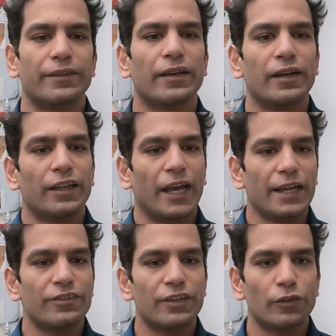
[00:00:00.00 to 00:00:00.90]
ANC
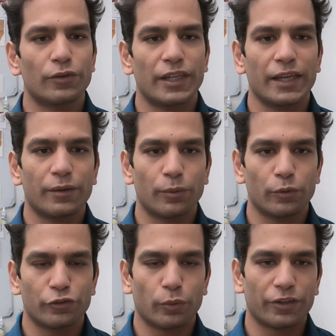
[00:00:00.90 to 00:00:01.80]
Youth League, which
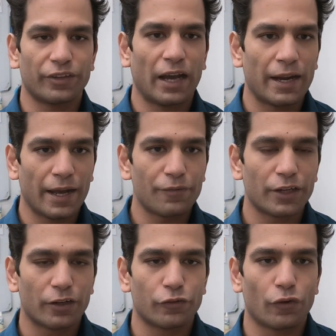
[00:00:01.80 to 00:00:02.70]
was an Africanist
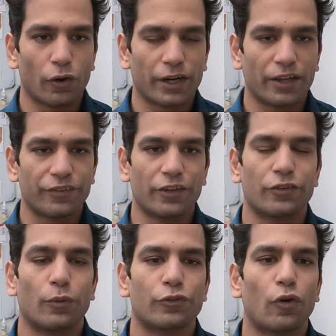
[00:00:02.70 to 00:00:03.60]
organization, was
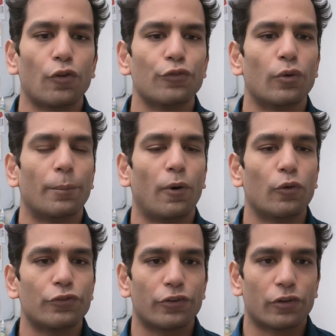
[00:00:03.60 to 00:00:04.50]
also opposed to the
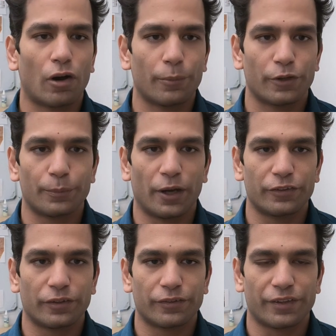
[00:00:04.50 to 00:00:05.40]
Communist Party of
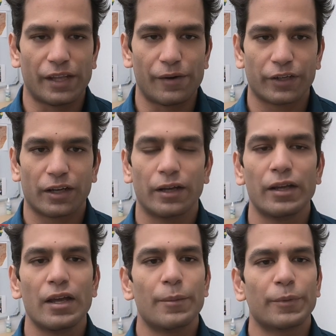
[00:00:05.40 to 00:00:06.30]
South Africa
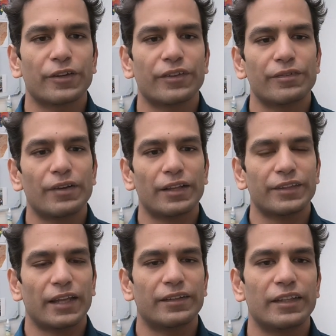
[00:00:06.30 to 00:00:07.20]
because they felt that
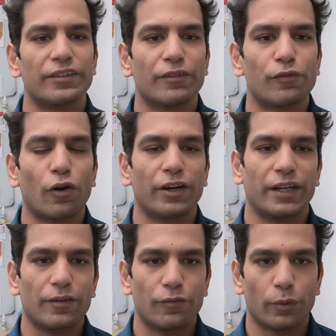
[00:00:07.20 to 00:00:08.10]
these are foreign
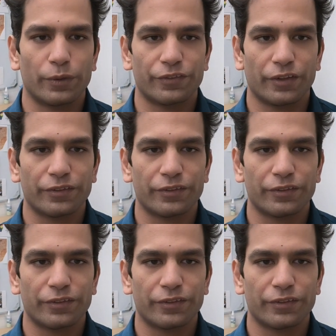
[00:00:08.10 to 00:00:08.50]
influences.